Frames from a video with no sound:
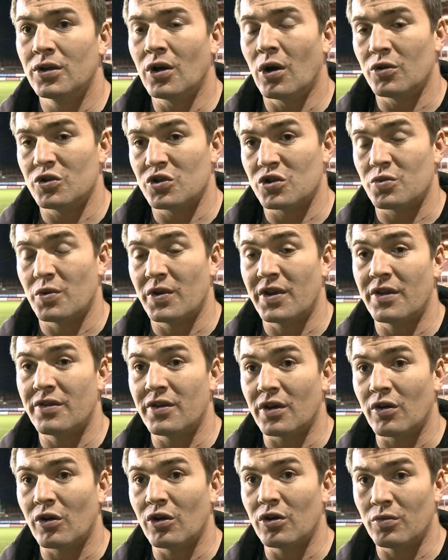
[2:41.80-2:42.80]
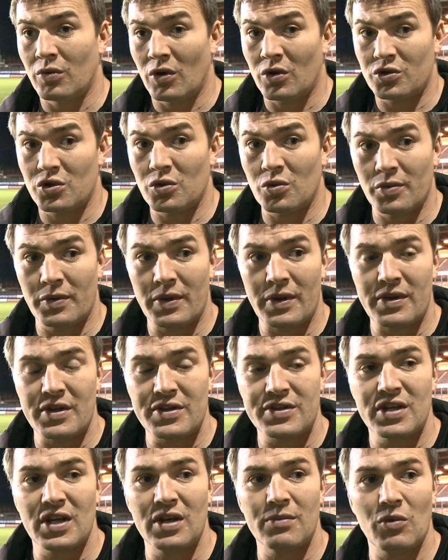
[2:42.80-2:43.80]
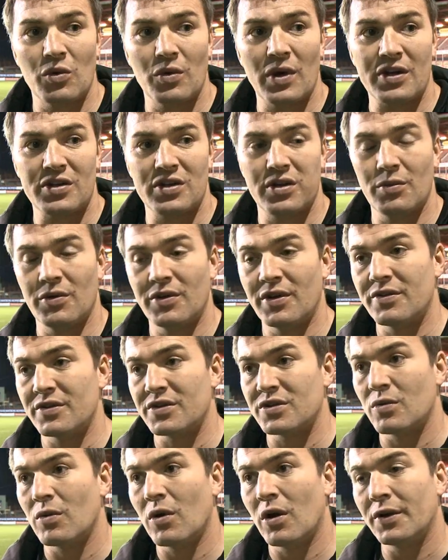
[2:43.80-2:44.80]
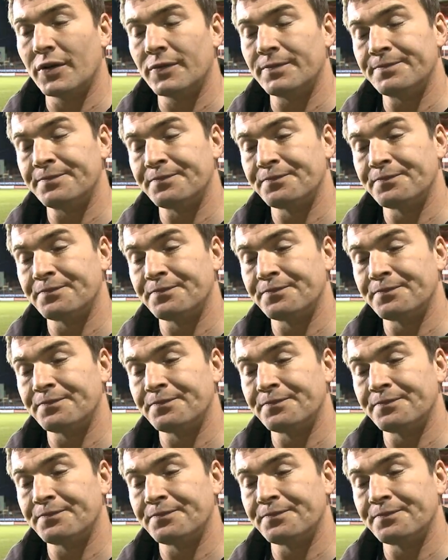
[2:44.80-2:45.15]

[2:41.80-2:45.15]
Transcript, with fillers: not just within the group, not just within the team, but actually within the squad.